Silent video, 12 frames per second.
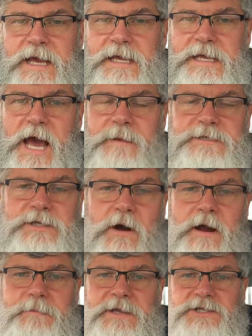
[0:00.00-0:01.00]
Yeah, I'm
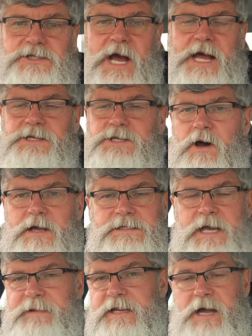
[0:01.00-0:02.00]
sorry, Miss John
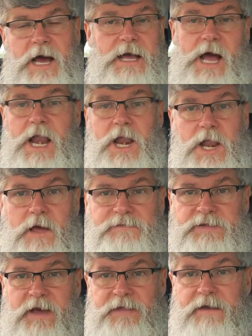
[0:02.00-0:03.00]
Dawes. I mean, I love
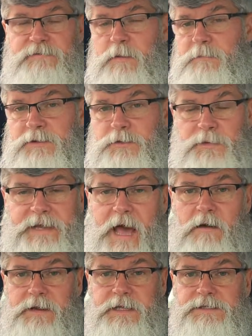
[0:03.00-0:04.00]
South Africa, but the
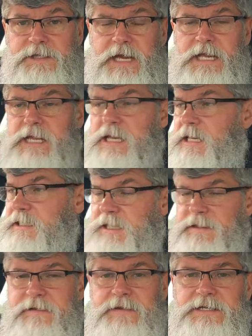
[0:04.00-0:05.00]
reality is that
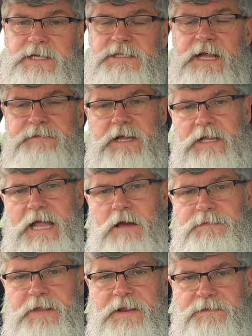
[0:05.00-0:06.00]
South Africa doesn't have the
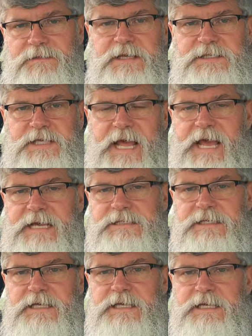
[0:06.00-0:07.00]
clout that it thinks it
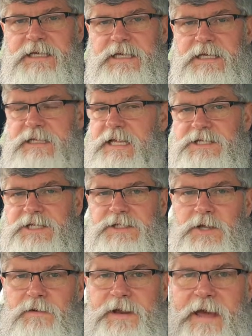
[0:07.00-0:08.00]
has. They
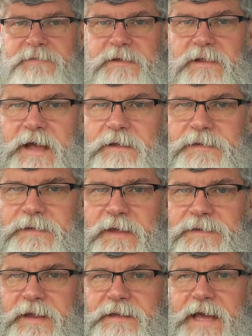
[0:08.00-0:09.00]
just don't have the clout that they
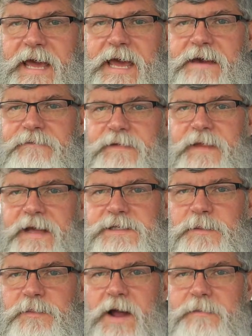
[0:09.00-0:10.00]
think they have, and
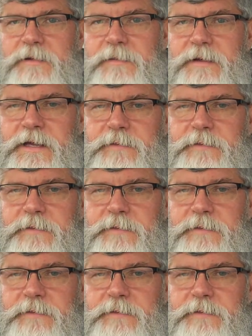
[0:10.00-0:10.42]
that's a problem.